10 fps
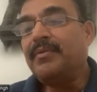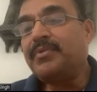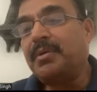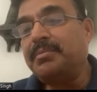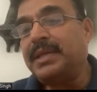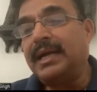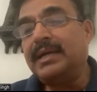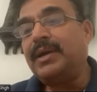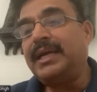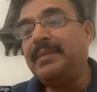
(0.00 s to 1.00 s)
From that
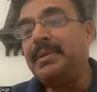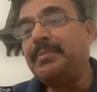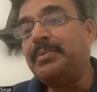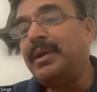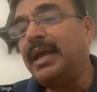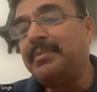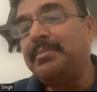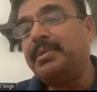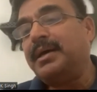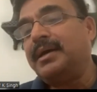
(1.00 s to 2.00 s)
20 people, I
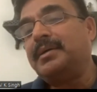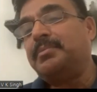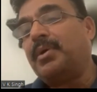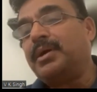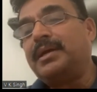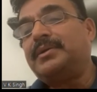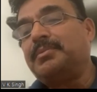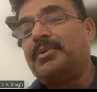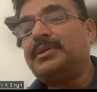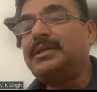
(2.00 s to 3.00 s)
brought it to
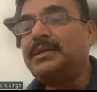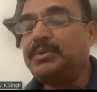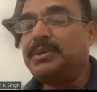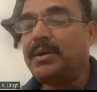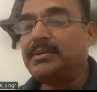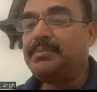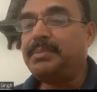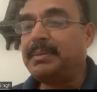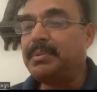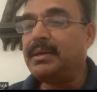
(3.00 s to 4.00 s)
more than 2,000
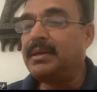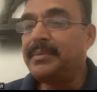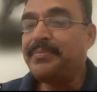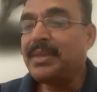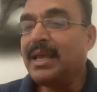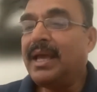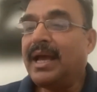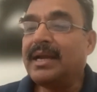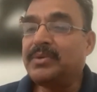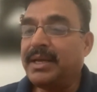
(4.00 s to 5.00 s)
people.
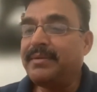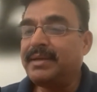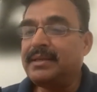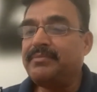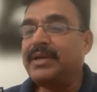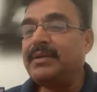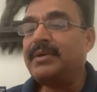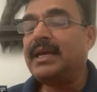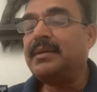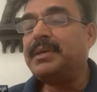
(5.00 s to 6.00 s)
And today,
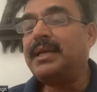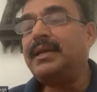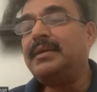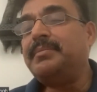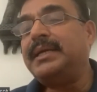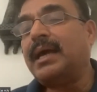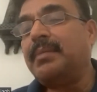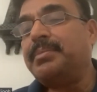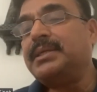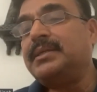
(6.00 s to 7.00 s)
whenever alumni meet
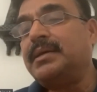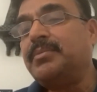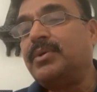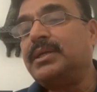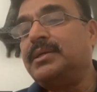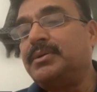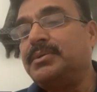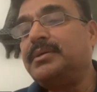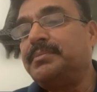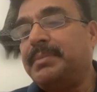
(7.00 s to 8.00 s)
happens, there are more than
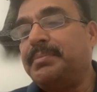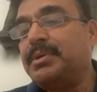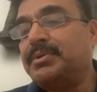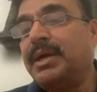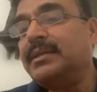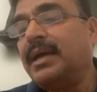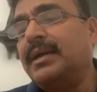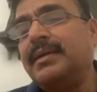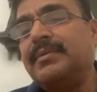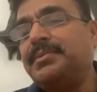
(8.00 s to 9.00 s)
2,000 people join.
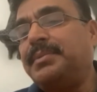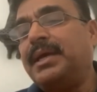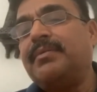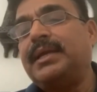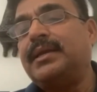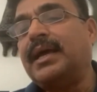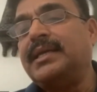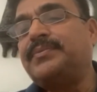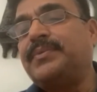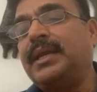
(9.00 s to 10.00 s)
That gives me a very
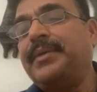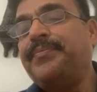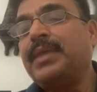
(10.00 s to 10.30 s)
nice feeling.